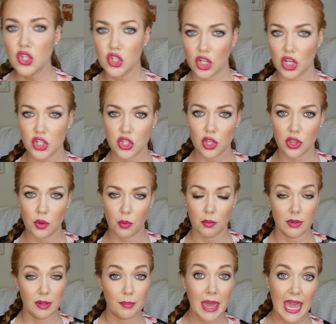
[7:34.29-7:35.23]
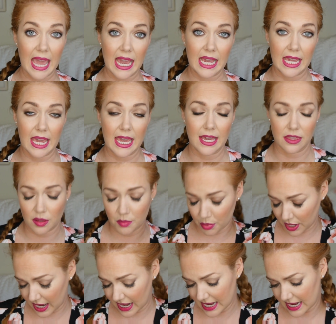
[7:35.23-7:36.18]
just so that when we pancake the
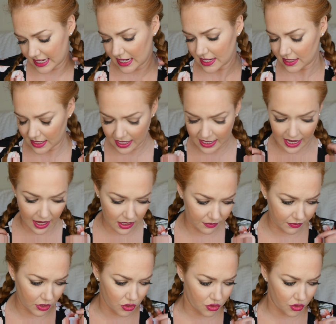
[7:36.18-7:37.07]
braid, it doesn't get out of